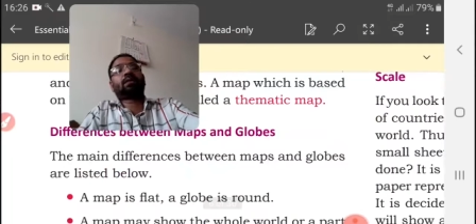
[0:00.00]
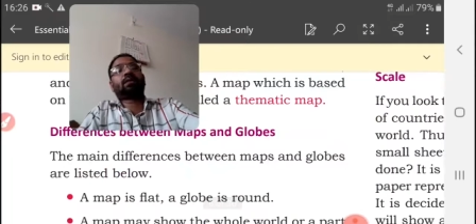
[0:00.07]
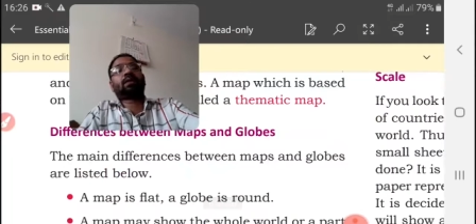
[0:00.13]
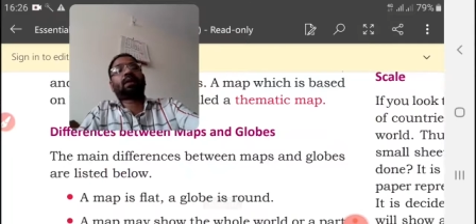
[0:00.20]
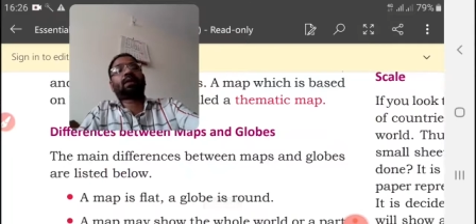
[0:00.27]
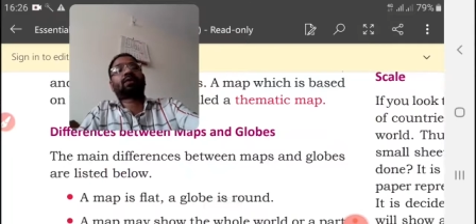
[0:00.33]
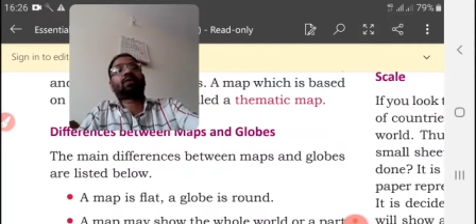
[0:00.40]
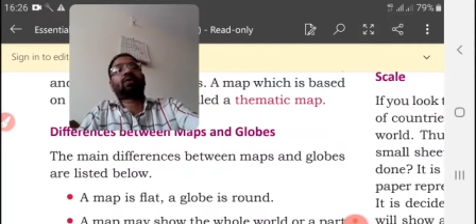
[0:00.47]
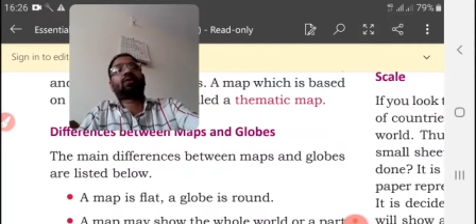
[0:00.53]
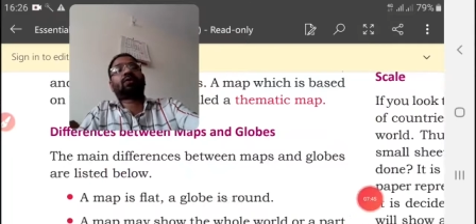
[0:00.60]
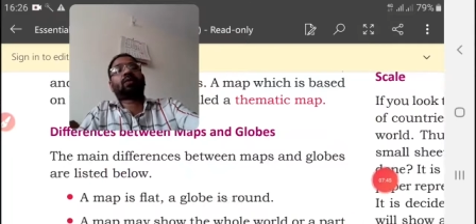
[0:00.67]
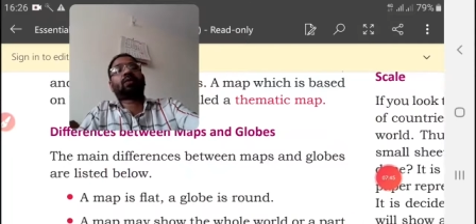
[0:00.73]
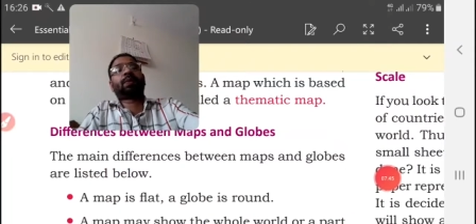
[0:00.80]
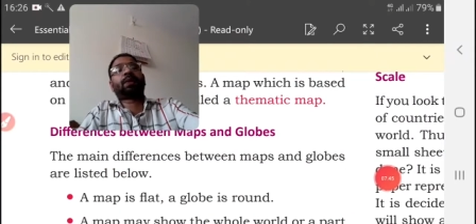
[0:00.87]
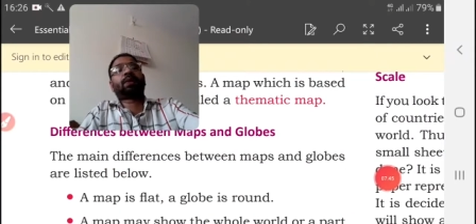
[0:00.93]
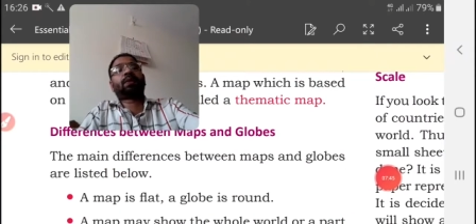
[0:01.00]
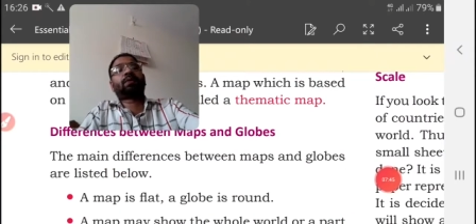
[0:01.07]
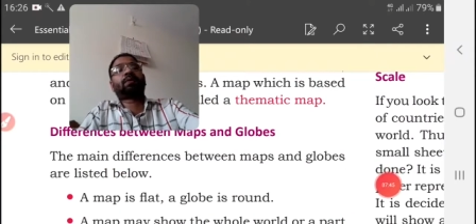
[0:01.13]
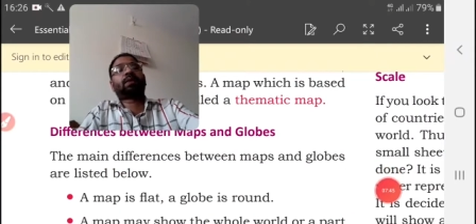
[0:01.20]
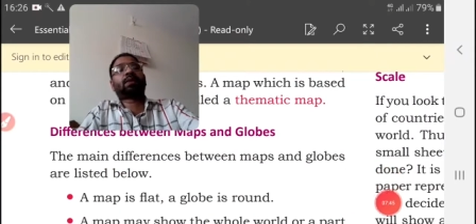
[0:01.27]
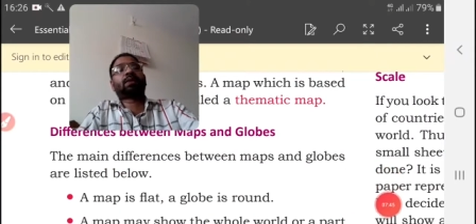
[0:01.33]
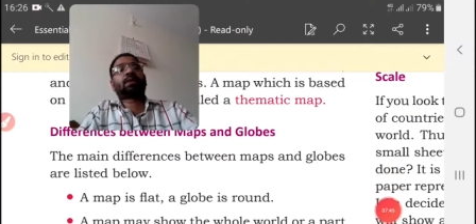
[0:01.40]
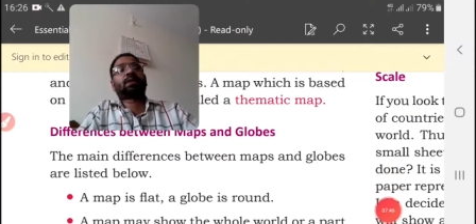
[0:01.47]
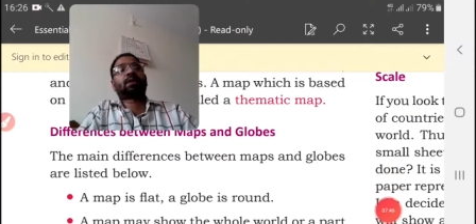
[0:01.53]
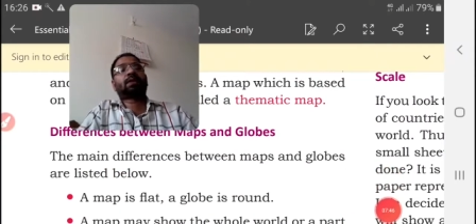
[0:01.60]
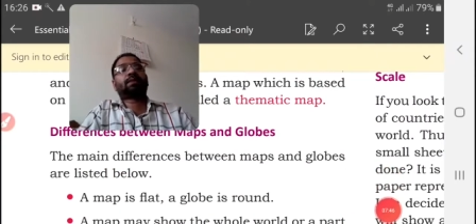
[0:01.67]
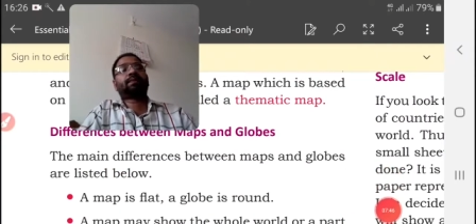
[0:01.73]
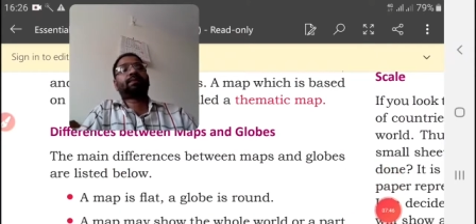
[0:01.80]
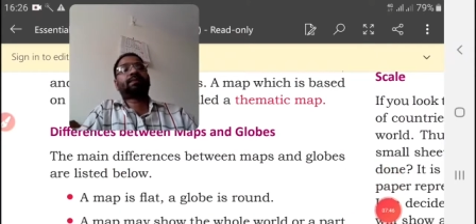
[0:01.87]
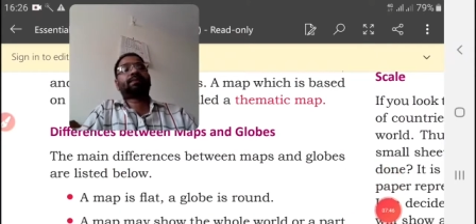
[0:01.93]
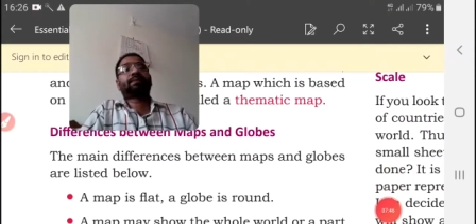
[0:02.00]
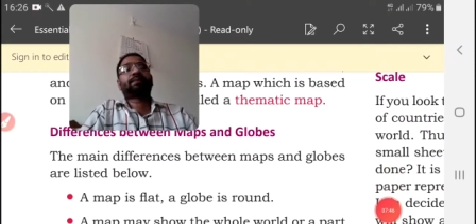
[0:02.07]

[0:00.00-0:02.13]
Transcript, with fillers: next topic it was um,